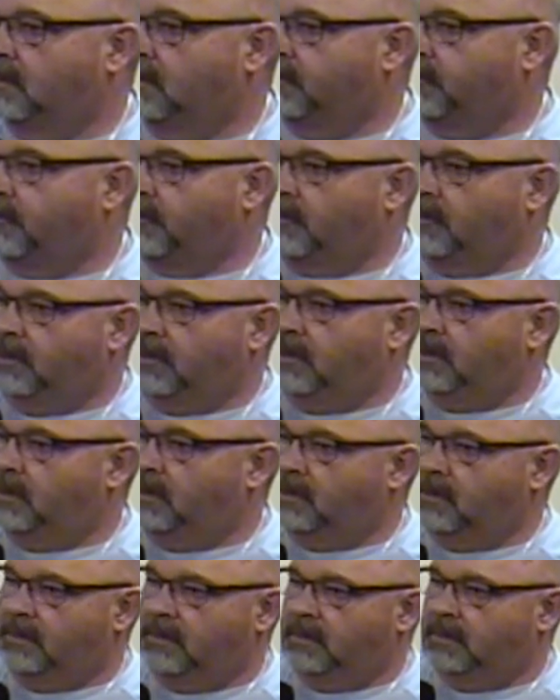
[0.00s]
So
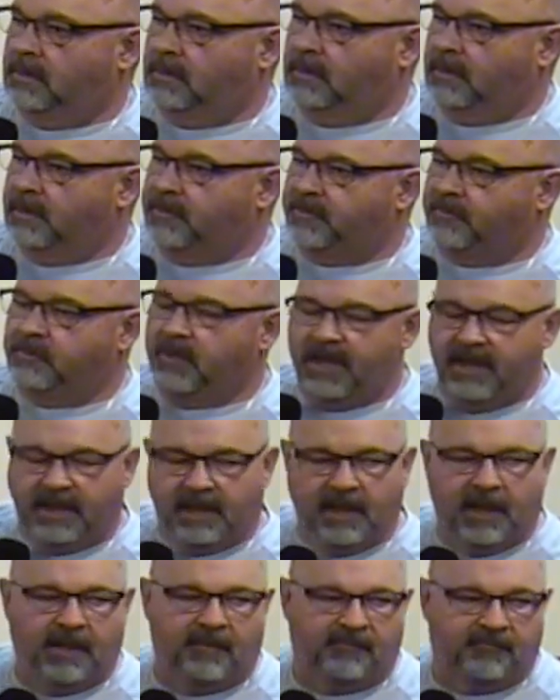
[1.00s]
let's
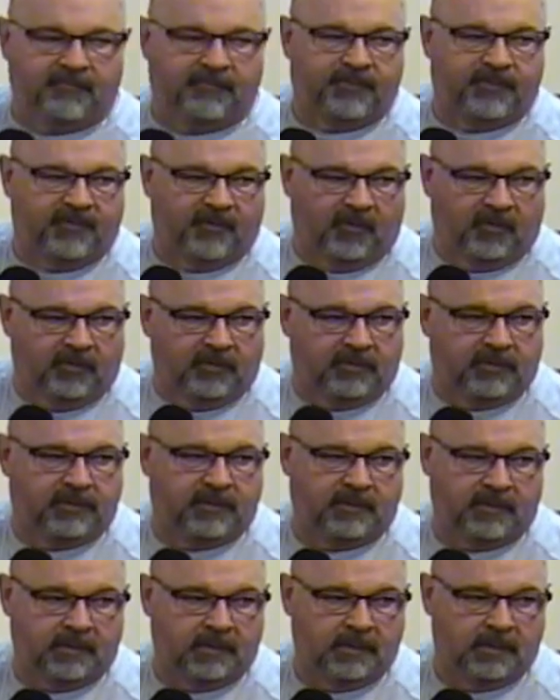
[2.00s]
wake up,
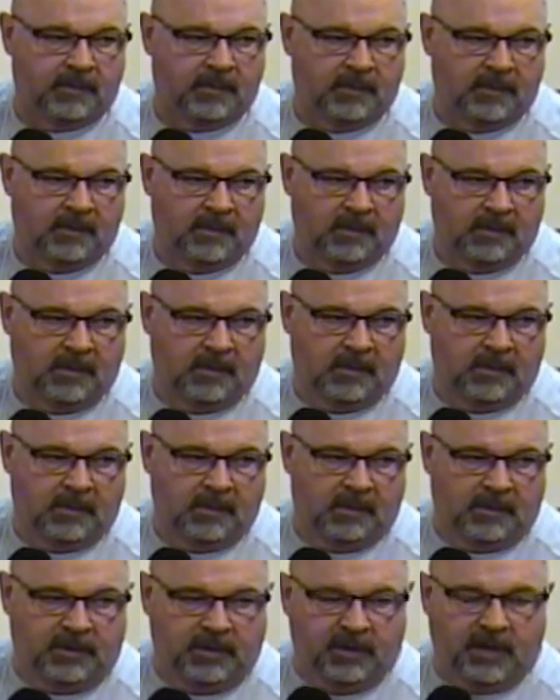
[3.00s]
folks.
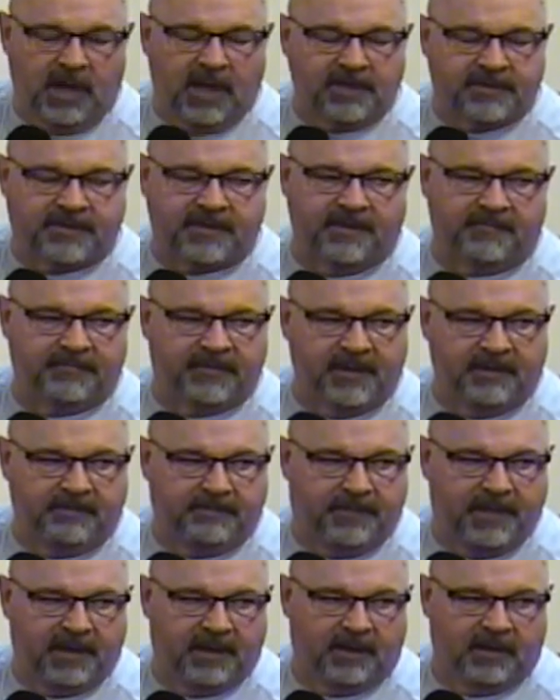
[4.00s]
You got something
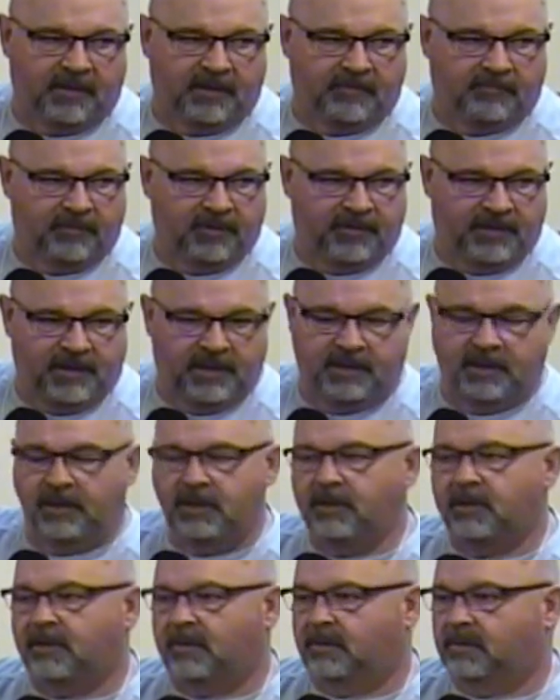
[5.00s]
bigger within
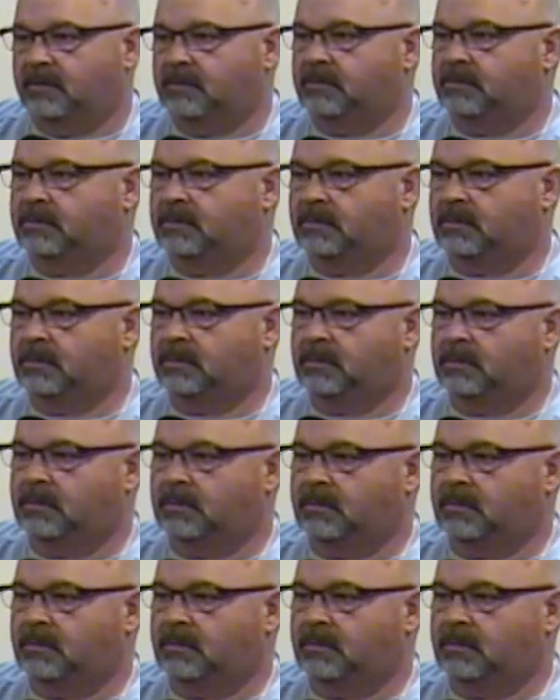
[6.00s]
you. Right.